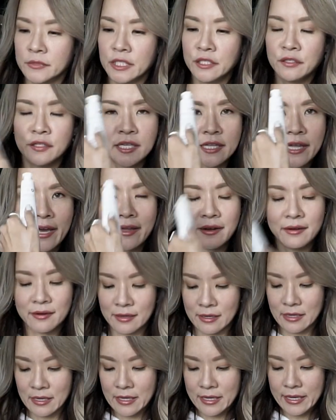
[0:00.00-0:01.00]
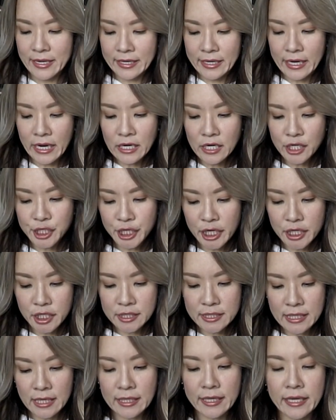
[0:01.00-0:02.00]
Can you see that? It kind of
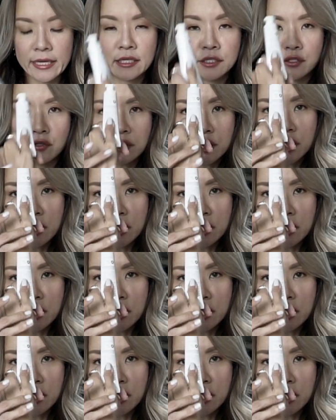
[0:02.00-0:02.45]
changes color, and it's not